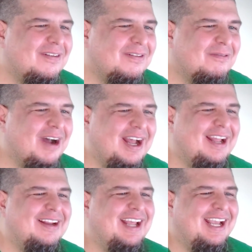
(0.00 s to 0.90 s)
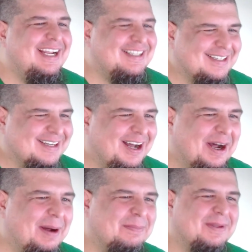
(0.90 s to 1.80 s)
why take the
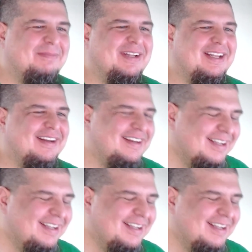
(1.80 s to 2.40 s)
compliment?